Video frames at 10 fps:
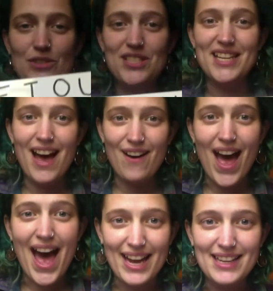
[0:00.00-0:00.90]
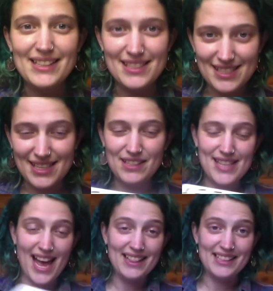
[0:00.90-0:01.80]
see how adding the
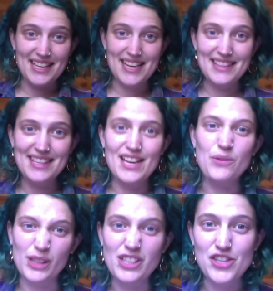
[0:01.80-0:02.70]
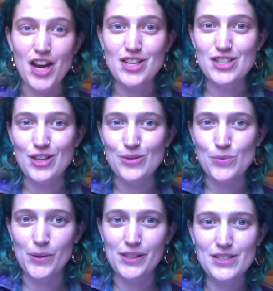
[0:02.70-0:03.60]
silent E at the end really changed those
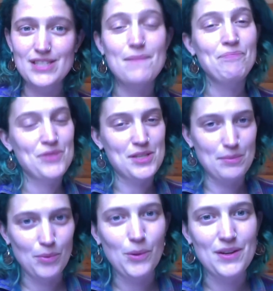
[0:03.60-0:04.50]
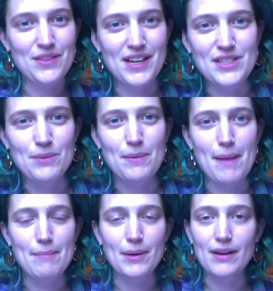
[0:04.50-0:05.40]
words? It's an important thing to
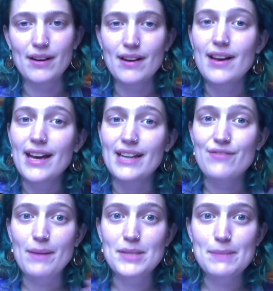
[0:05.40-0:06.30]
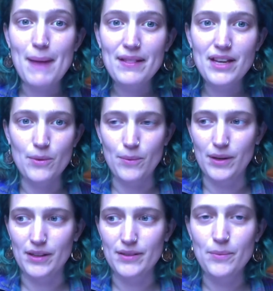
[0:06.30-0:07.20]
remember. And if I'm spelling a
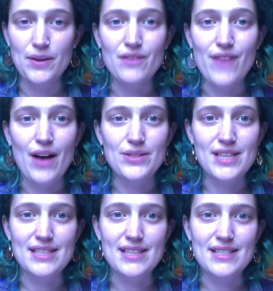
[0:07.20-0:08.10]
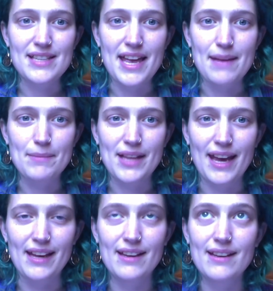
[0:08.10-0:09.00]
word where the vowel says its name,
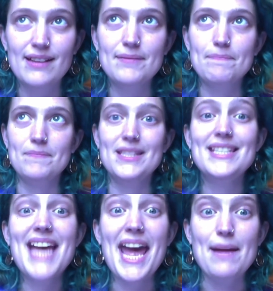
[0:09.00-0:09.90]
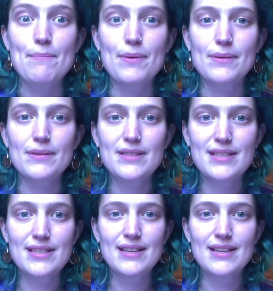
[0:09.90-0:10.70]
like tape, t,